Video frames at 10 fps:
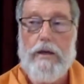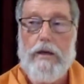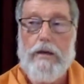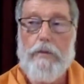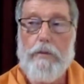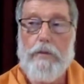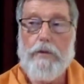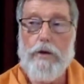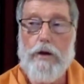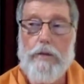And when we
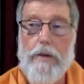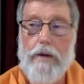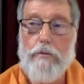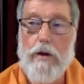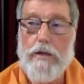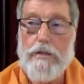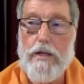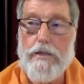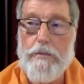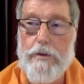talk about what is
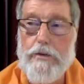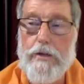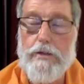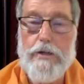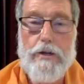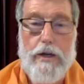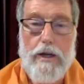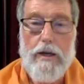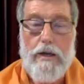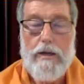our spiritual journey,